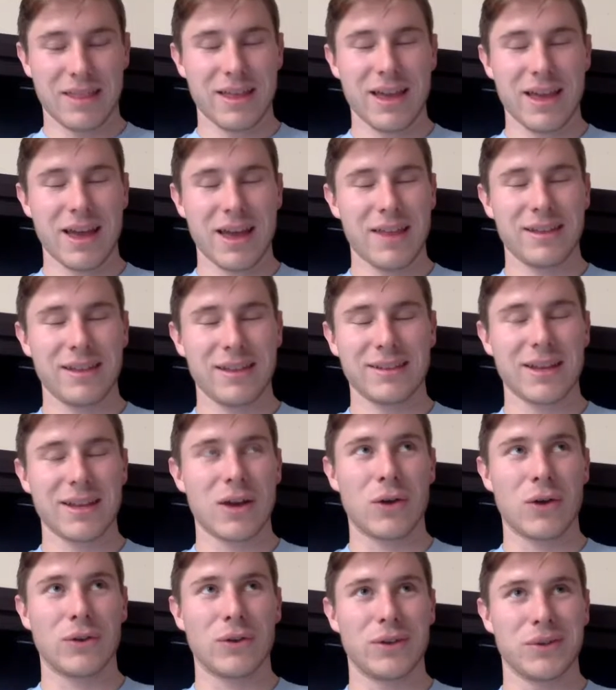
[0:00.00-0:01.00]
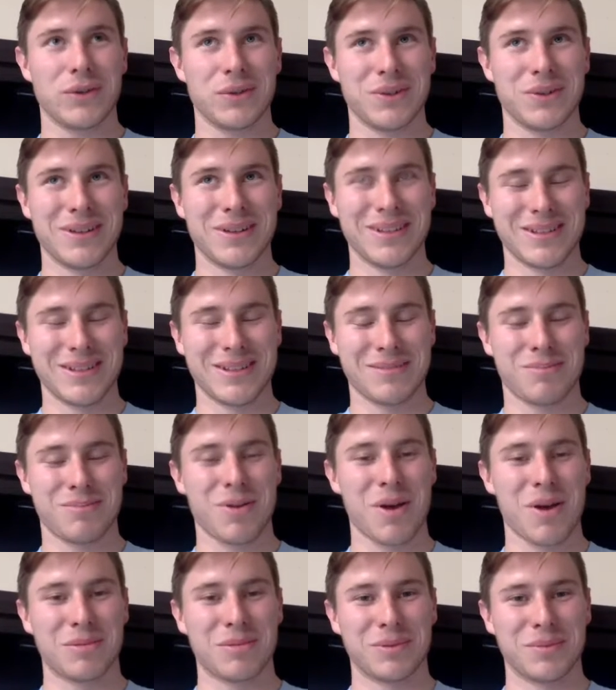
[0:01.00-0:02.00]
I think they all do. It's a
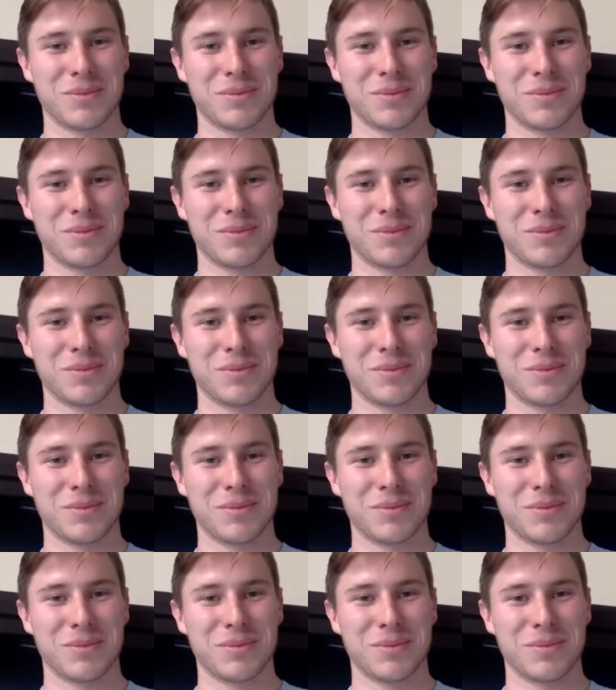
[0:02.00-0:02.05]
problem.